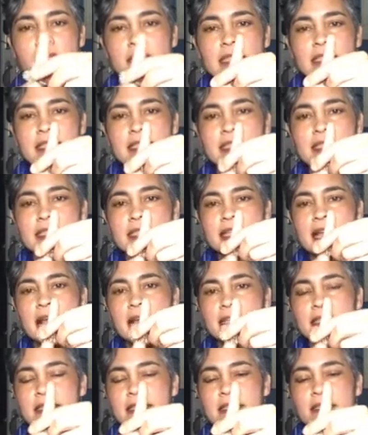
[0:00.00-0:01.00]
this
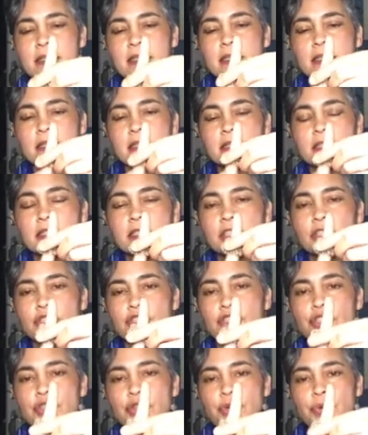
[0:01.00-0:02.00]
tense
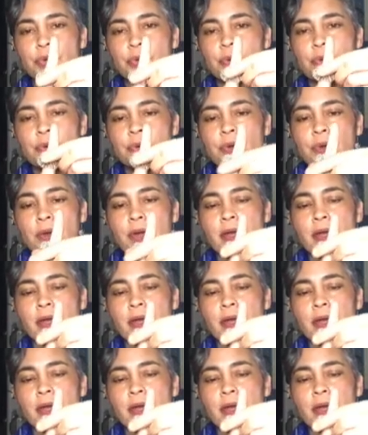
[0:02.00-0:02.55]
tissue